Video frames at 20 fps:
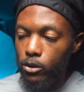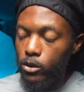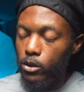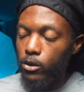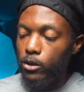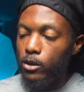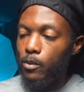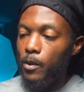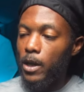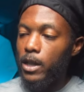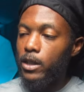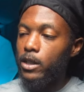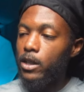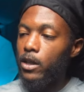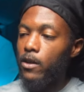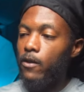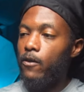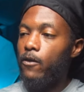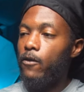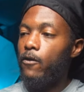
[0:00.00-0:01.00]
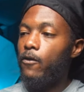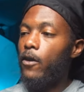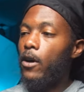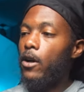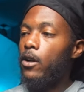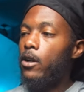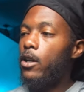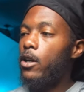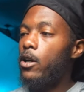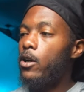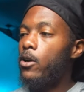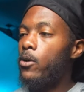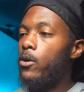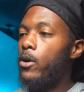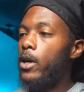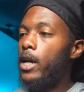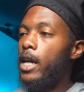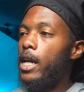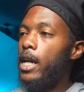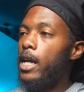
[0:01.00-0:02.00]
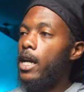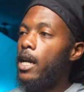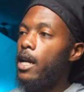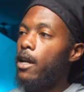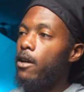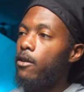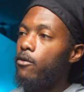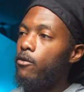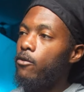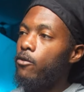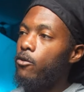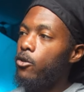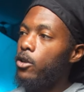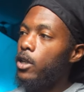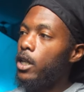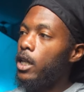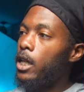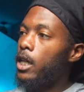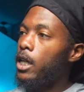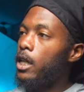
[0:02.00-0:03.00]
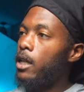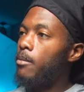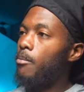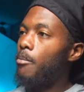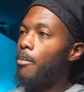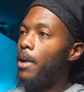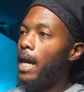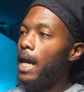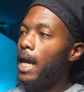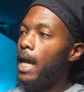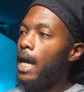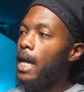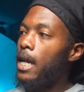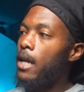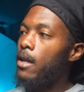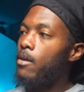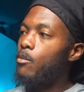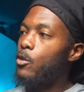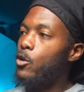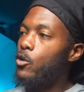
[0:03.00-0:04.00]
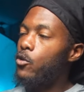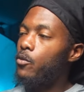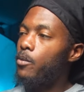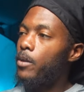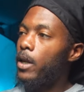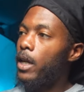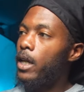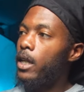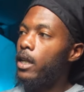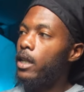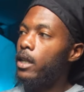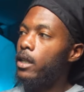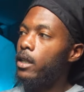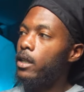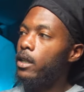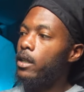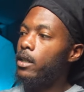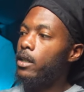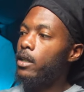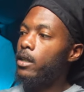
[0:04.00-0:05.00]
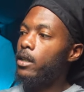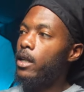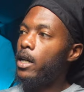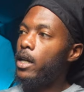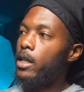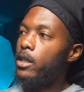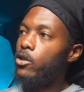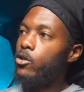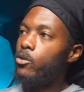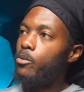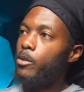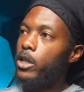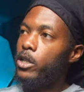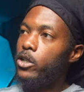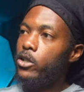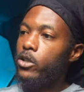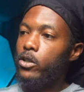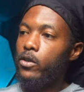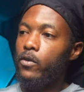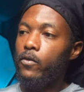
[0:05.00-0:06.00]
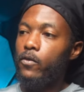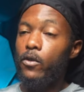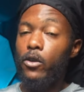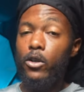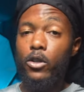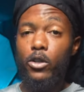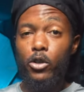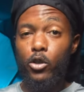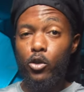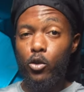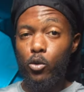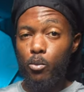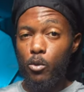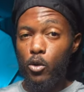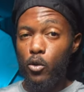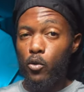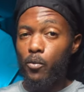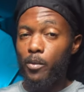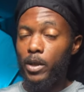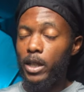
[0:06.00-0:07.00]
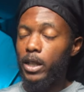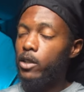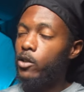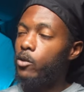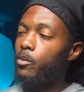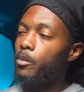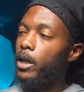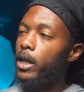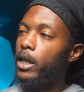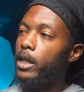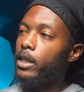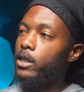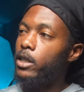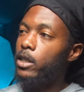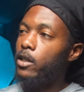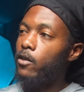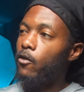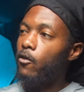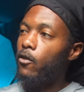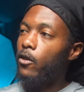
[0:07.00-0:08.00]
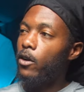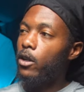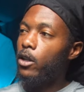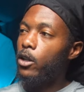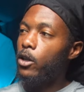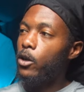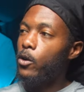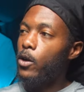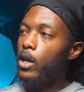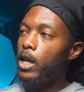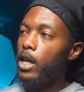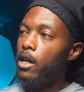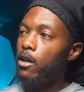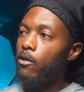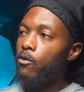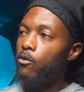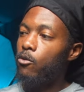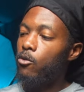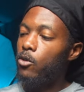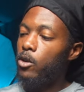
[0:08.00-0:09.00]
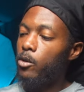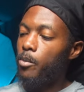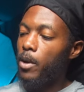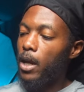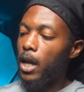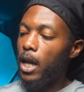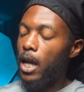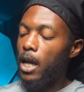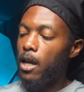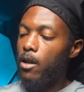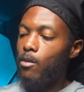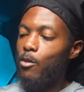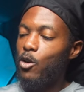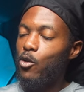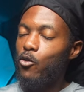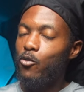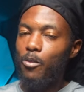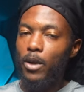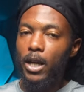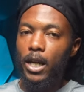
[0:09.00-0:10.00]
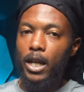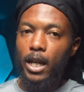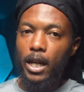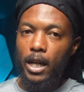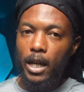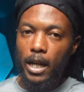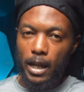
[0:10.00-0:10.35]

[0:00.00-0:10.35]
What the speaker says: So it's basically gonna follow every pan movement not too much on the vertical movements, but it's gonna follow every pan movement